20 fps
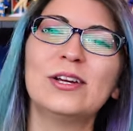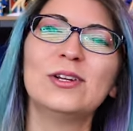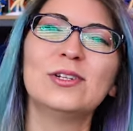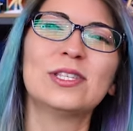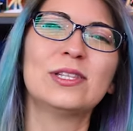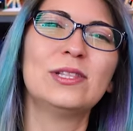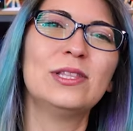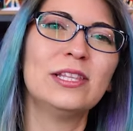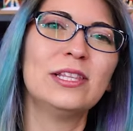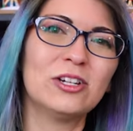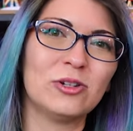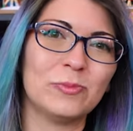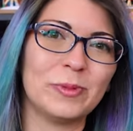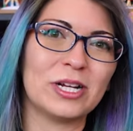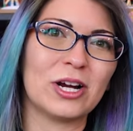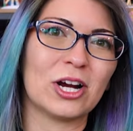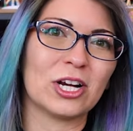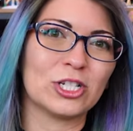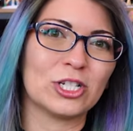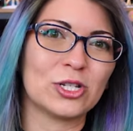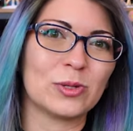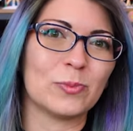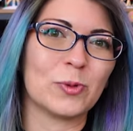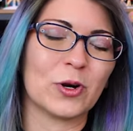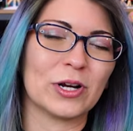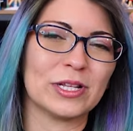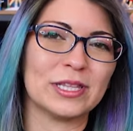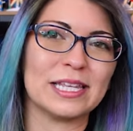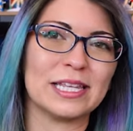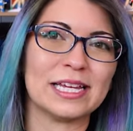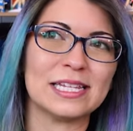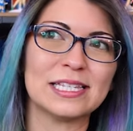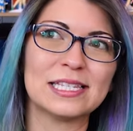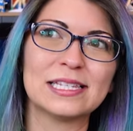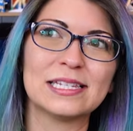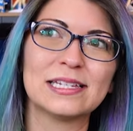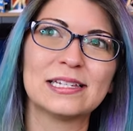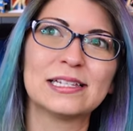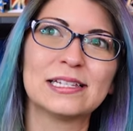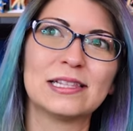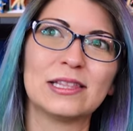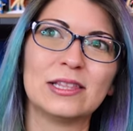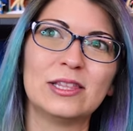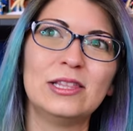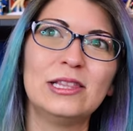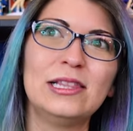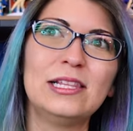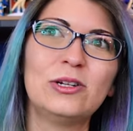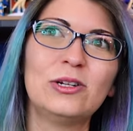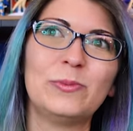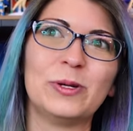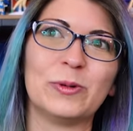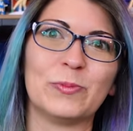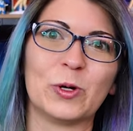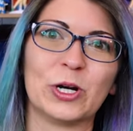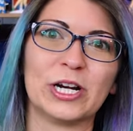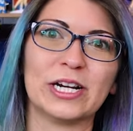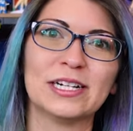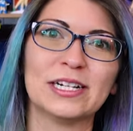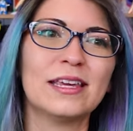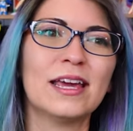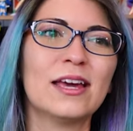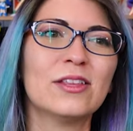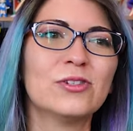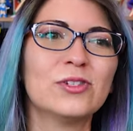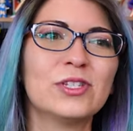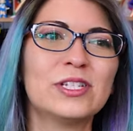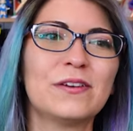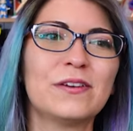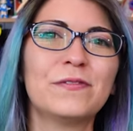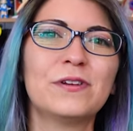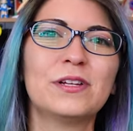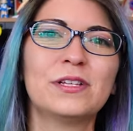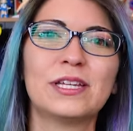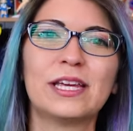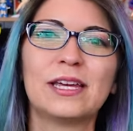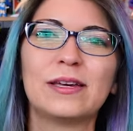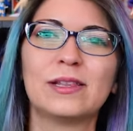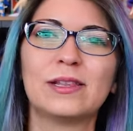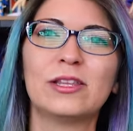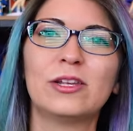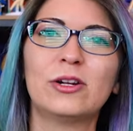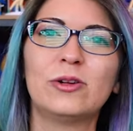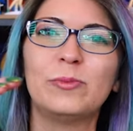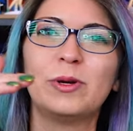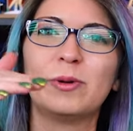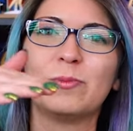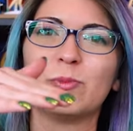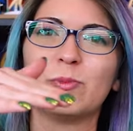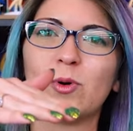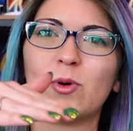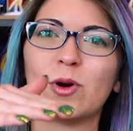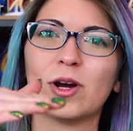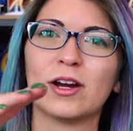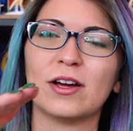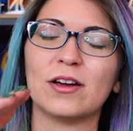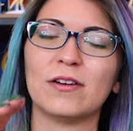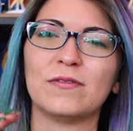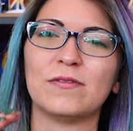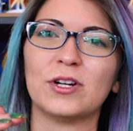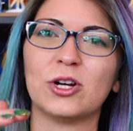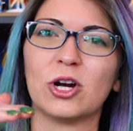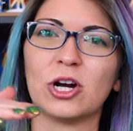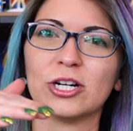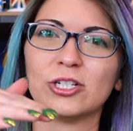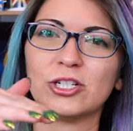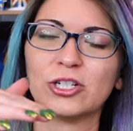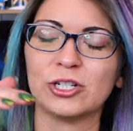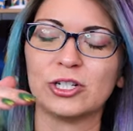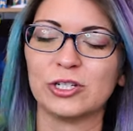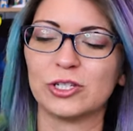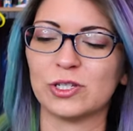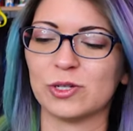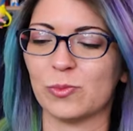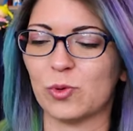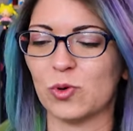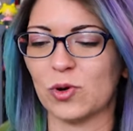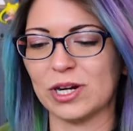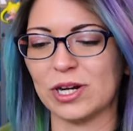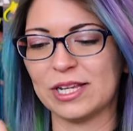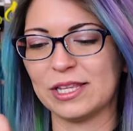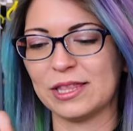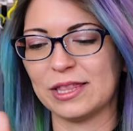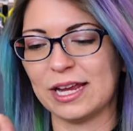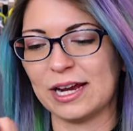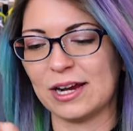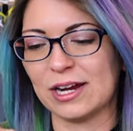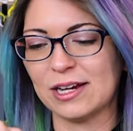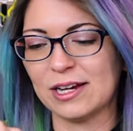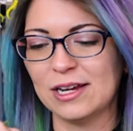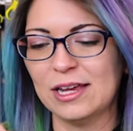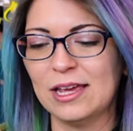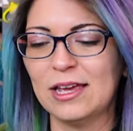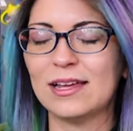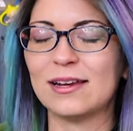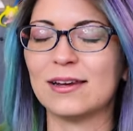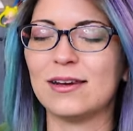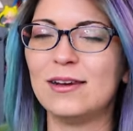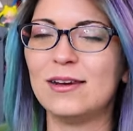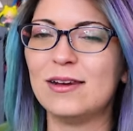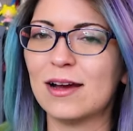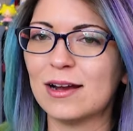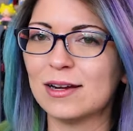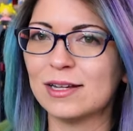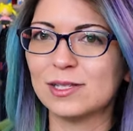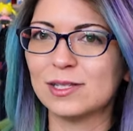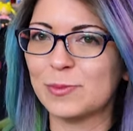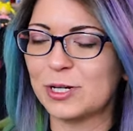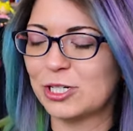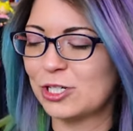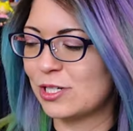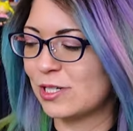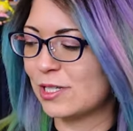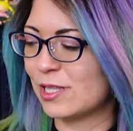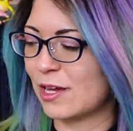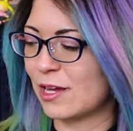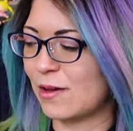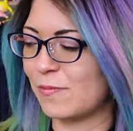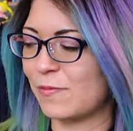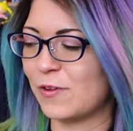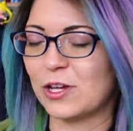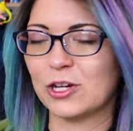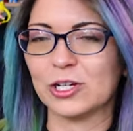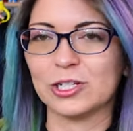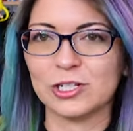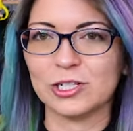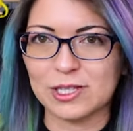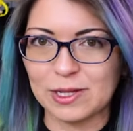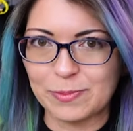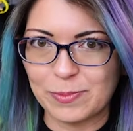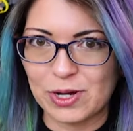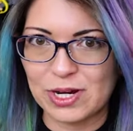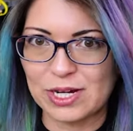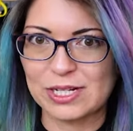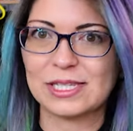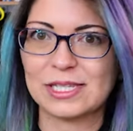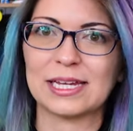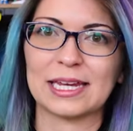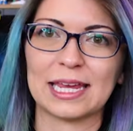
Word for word: There's a little bit of arch support in these little bit more. Yeah, there's definitely a little bit more of an arch support in there. Not as much as the Comfy Cush slip-ons